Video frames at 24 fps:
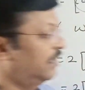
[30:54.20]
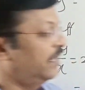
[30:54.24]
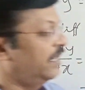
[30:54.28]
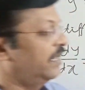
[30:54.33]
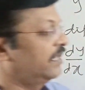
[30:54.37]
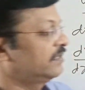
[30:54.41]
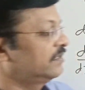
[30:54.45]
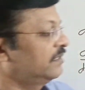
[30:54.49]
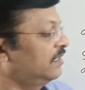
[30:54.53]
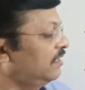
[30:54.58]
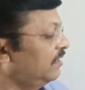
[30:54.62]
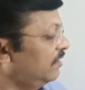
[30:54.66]

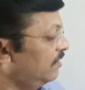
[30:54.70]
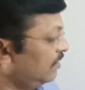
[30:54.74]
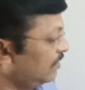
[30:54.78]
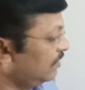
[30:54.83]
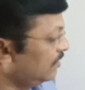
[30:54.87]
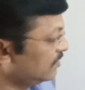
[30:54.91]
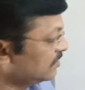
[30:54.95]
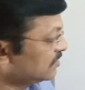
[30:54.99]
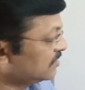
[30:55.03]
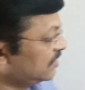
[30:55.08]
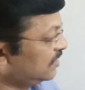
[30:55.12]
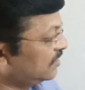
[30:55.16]
and then
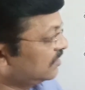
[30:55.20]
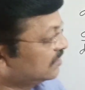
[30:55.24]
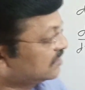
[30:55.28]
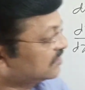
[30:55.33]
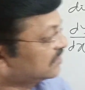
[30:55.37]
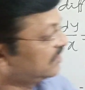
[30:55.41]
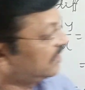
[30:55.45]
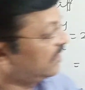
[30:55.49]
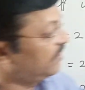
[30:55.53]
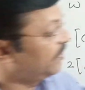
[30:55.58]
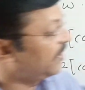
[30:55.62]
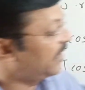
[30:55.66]
see this
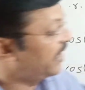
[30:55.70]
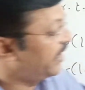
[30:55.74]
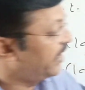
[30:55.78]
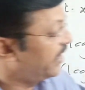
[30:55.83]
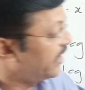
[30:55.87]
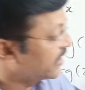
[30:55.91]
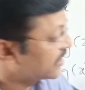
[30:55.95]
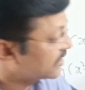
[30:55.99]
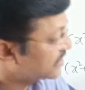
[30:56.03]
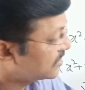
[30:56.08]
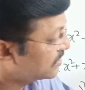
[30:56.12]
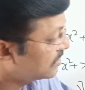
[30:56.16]
d by
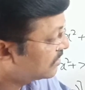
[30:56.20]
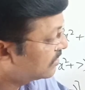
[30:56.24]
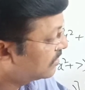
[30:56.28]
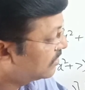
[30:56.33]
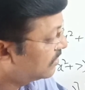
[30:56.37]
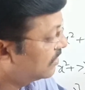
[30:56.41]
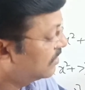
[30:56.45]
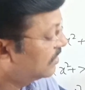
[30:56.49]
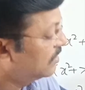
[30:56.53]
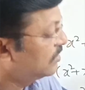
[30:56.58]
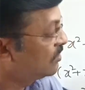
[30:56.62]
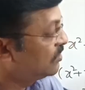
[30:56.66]
dx.
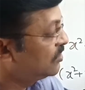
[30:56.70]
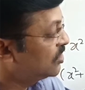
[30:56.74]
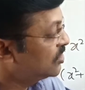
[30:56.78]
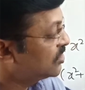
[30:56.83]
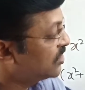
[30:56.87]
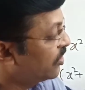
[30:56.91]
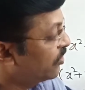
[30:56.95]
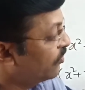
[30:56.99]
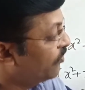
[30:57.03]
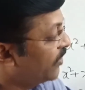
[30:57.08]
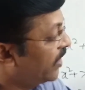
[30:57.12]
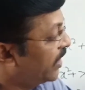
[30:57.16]
Just
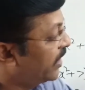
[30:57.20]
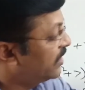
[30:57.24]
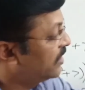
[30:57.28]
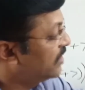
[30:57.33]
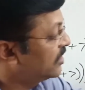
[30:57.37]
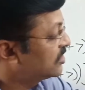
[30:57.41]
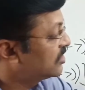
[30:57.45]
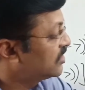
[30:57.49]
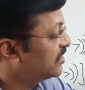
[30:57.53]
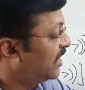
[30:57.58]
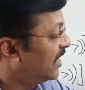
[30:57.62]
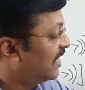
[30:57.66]
have to find
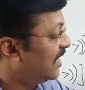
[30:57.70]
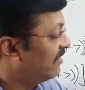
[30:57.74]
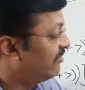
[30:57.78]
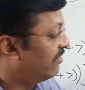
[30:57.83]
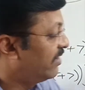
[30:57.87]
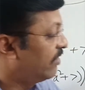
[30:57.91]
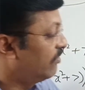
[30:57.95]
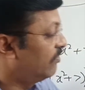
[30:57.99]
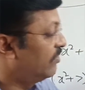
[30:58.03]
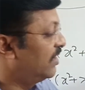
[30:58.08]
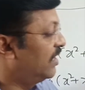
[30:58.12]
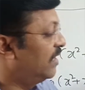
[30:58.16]
this
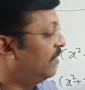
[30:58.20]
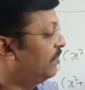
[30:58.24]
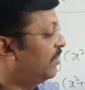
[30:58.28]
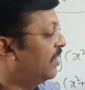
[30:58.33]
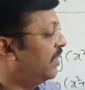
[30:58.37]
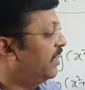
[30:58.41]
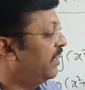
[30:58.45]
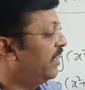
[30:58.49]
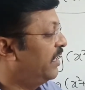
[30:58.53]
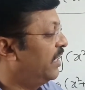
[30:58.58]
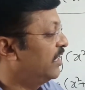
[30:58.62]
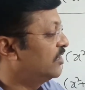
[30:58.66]
derivative, d
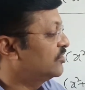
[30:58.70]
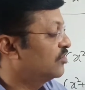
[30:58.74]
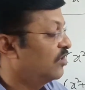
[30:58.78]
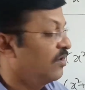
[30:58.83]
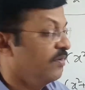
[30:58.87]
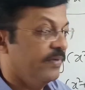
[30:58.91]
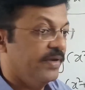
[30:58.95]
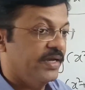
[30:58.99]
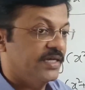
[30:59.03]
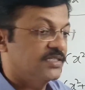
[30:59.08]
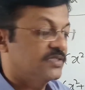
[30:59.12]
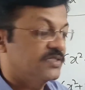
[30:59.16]
by dx
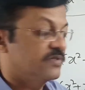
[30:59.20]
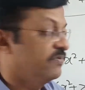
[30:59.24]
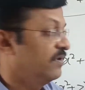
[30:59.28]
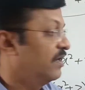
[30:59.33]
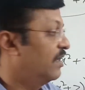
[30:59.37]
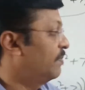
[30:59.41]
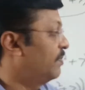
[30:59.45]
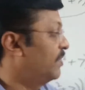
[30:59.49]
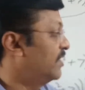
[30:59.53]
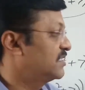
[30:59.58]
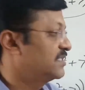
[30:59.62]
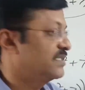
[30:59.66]
of x
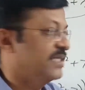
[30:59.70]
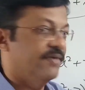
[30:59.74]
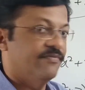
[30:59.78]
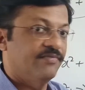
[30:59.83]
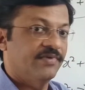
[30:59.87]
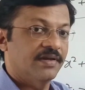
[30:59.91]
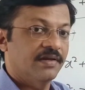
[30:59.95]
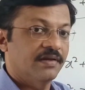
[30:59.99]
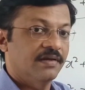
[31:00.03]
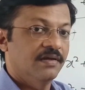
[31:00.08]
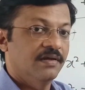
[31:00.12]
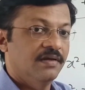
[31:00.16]
square plus
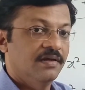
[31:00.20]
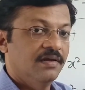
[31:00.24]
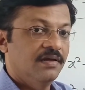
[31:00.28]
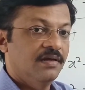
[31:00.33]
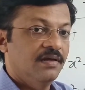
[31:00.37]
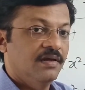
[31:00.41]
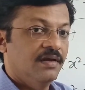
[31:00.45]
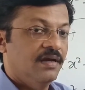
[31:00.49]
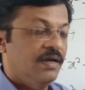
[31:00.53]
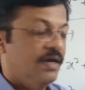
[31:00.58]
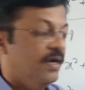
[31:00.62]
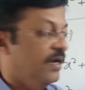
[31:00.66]
7,
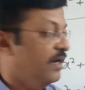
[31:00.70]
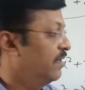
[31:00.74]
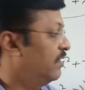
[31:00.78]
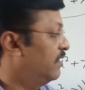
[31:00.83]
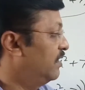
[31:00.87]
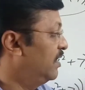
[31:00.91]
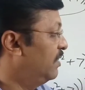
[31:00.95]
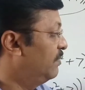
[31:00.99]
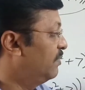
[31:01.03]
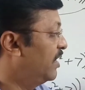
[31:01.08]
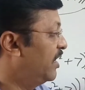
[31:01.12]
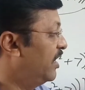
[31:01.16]
and
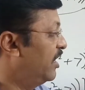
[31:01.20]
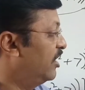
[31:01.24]
d by